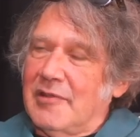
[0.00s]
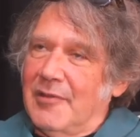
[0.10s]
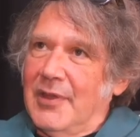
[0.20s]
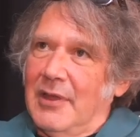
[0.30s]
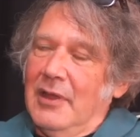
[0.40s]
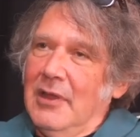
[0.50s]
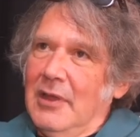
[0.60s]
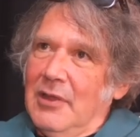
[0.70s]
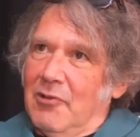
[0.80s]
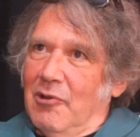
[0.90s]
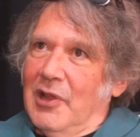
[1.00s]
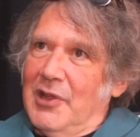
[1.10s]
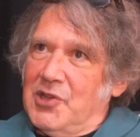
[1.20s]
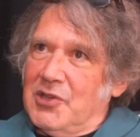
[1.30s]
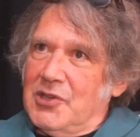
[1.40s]
So I think the
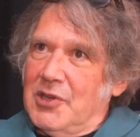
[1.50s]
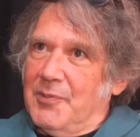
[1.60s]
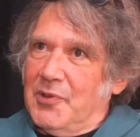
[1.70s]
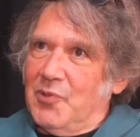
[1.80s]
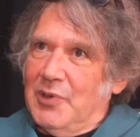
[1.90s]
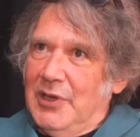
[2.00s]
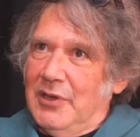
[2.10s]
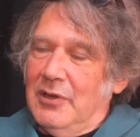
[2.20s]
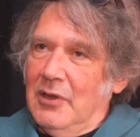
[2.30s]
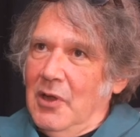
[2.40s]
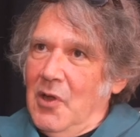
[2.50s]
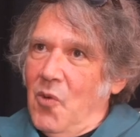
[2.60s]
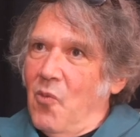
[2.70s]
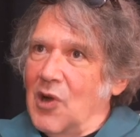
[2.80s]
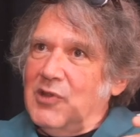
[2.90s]
relationship between
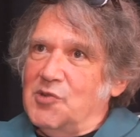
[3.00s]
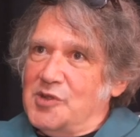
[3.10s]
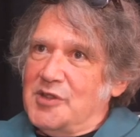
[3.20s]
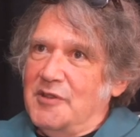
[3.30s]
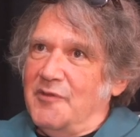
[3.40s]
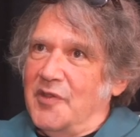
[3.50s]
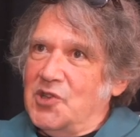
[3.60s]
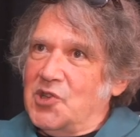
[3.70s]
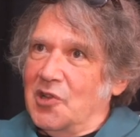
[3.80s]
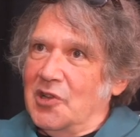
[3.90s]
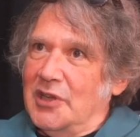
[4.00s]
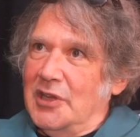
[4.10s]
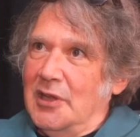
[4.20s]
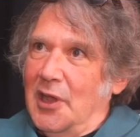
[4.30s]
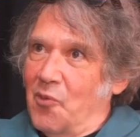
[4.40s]
what you see
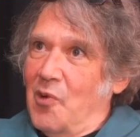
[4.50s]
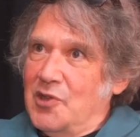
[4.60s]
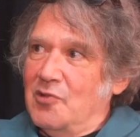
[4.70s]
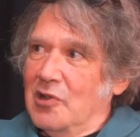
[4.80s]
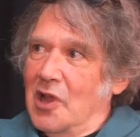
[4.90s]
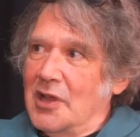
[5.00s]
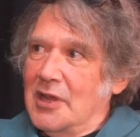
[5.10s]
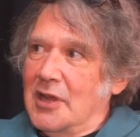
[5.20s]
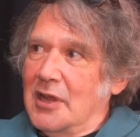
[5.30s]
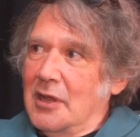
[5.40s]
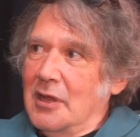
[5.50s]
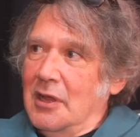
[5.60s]
visually and what you like